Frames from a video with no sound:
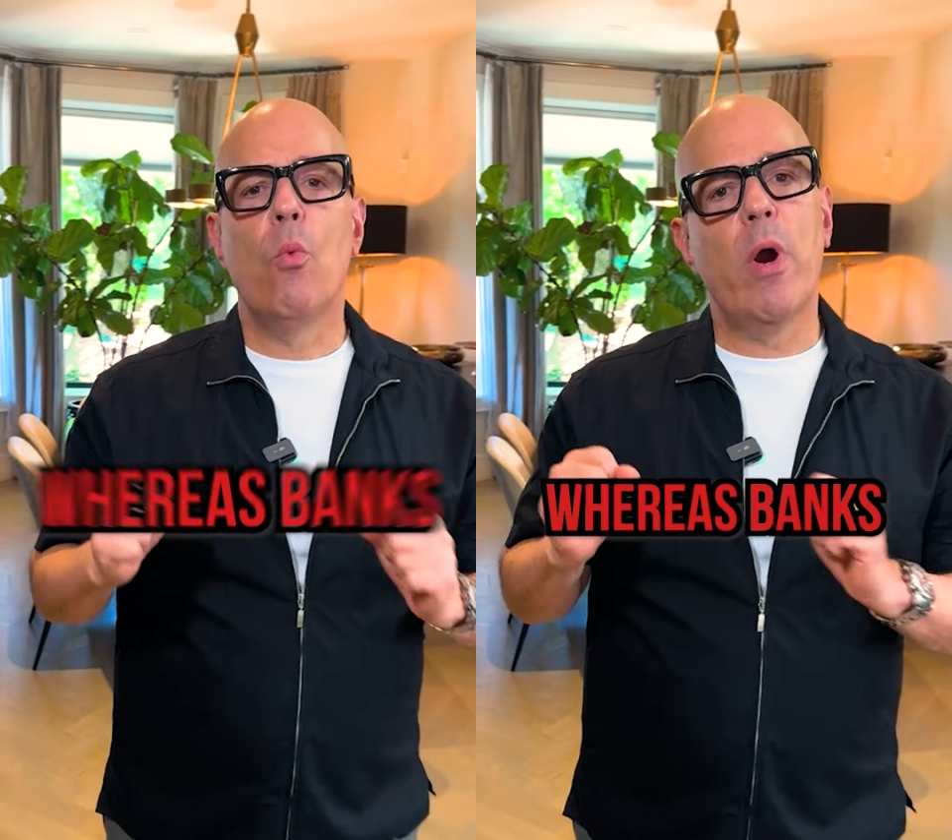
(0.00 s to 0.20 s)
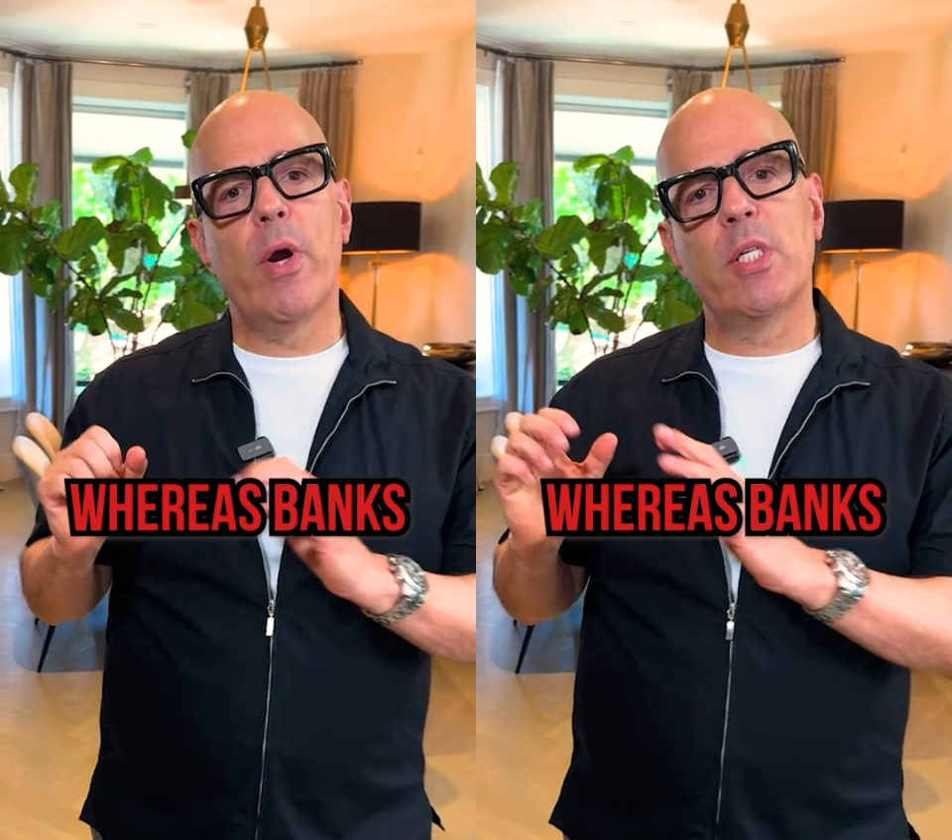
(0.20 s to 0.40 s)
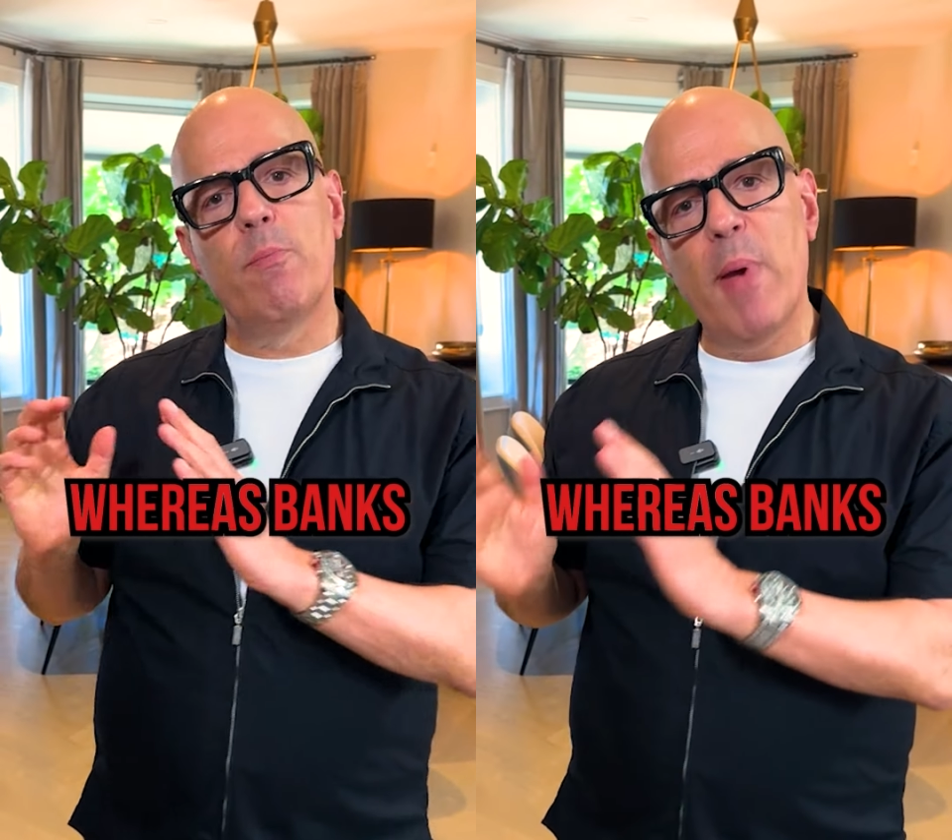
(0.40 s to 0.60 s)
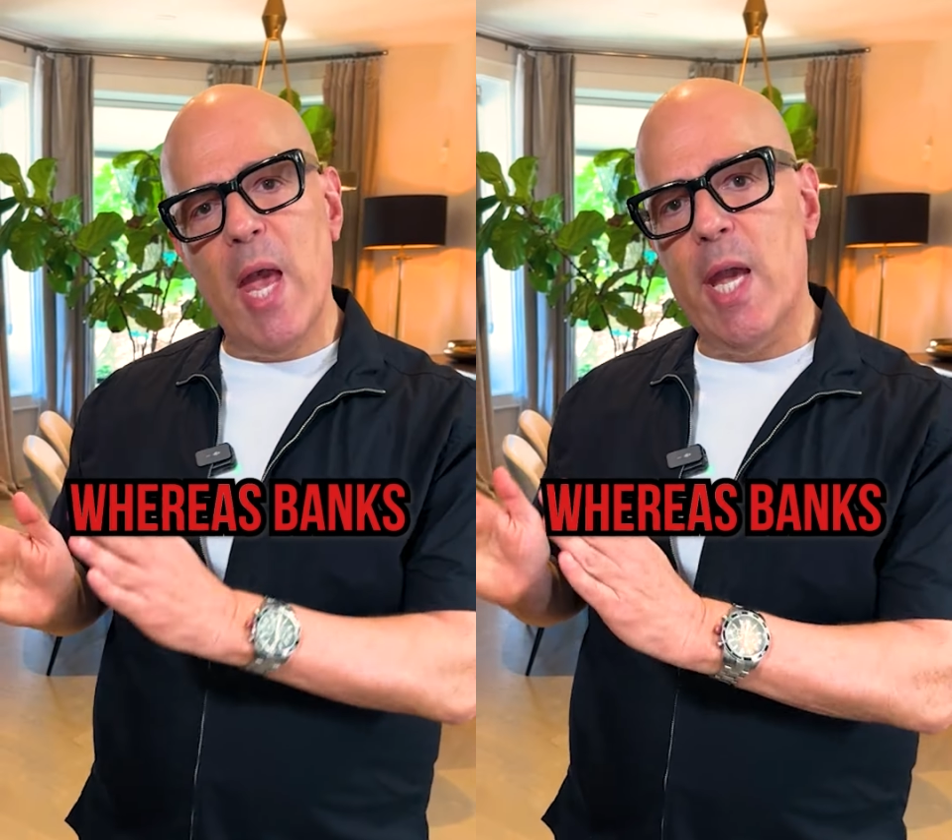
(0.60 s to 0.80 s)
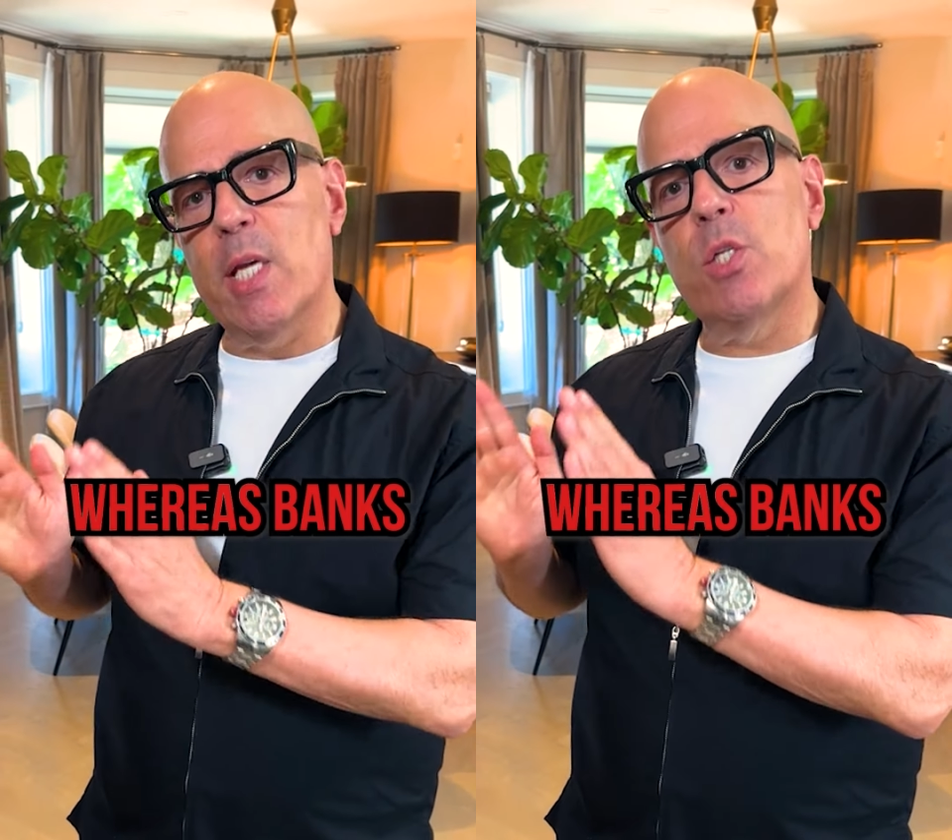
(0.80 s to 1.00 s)
whereas
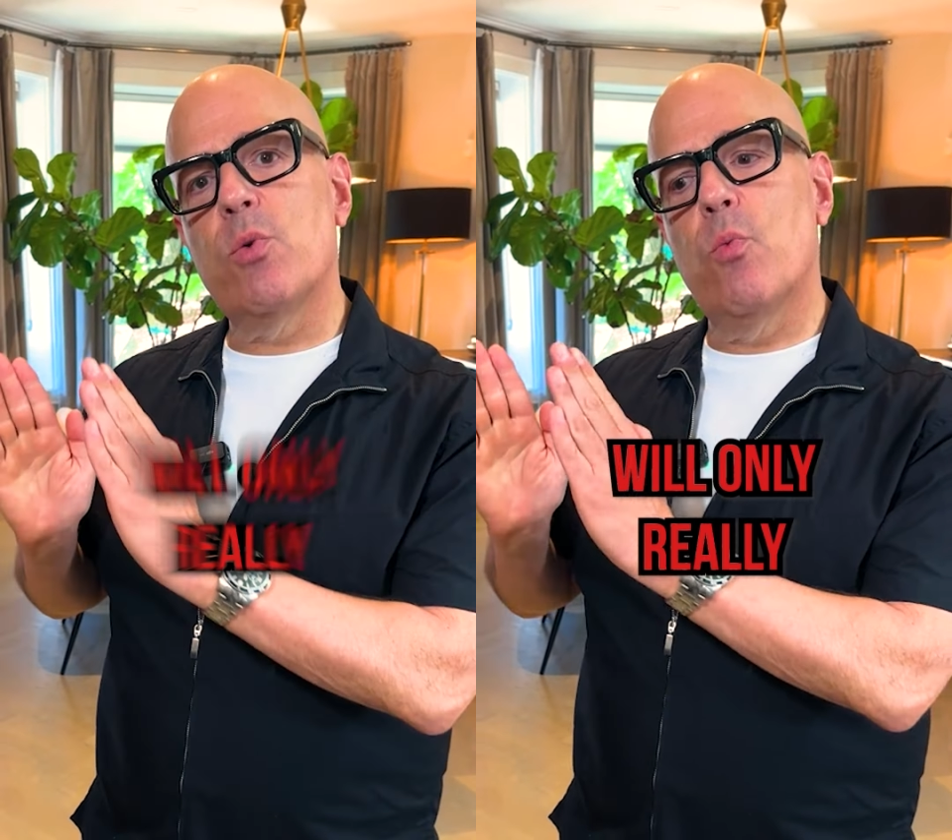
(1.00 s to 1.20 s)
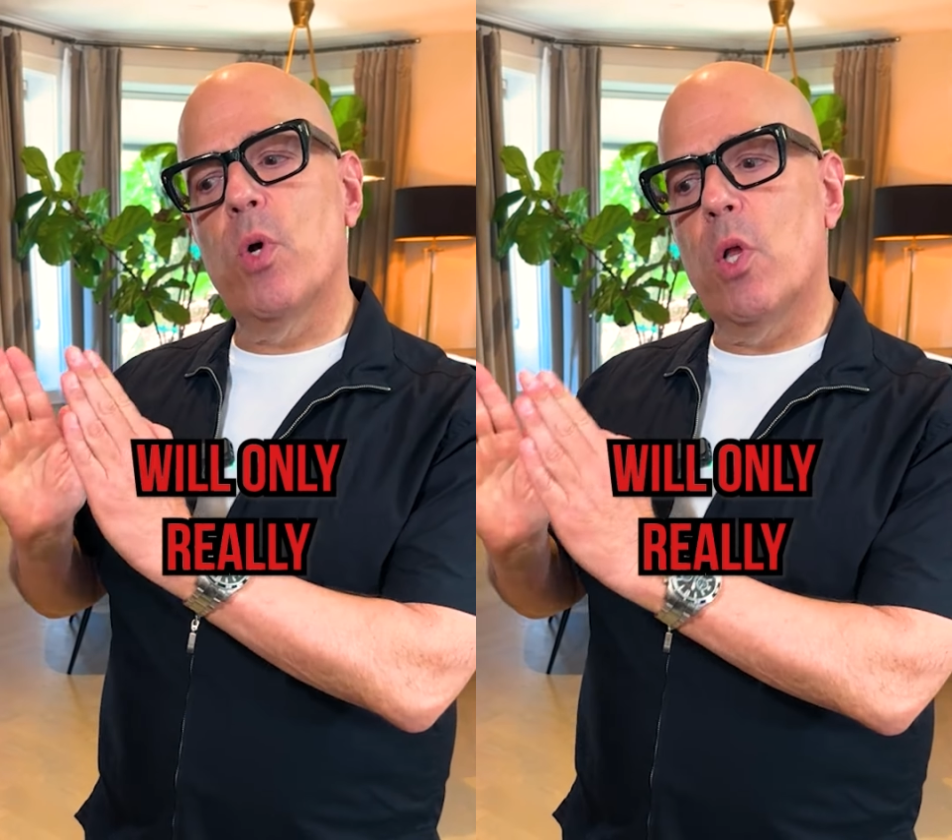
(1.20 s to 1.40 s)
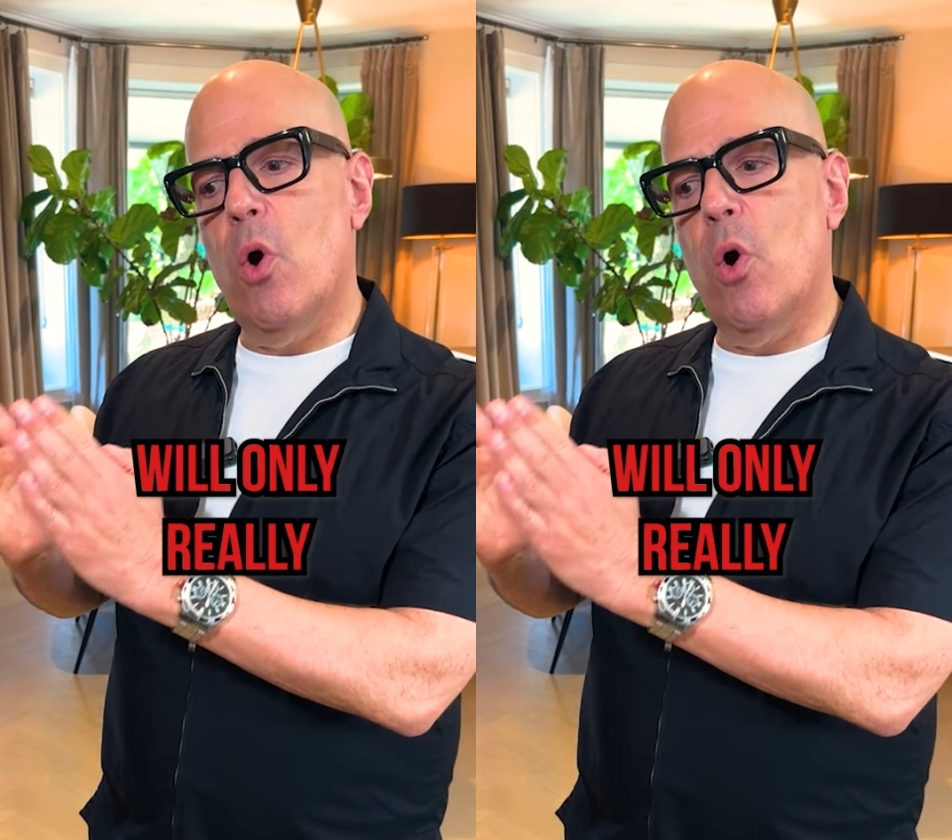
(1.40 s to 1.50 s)
banks will